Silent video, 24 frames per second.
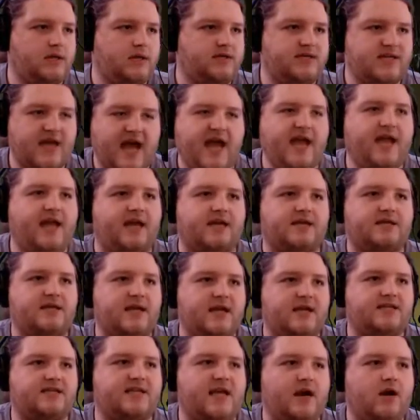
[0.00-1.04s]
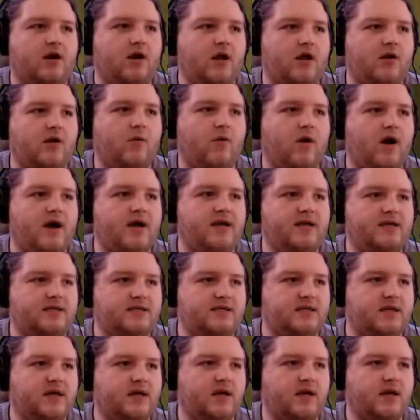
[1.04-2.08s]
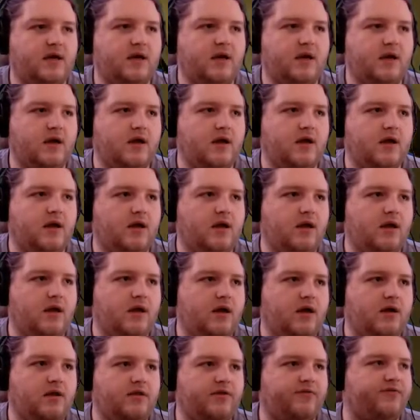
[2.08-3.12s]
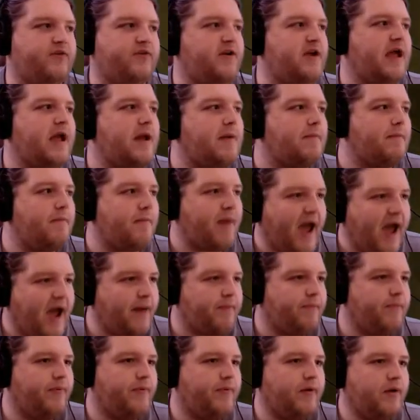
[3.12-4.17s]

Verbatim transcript: Dang it! Is that all it was? The freaking map?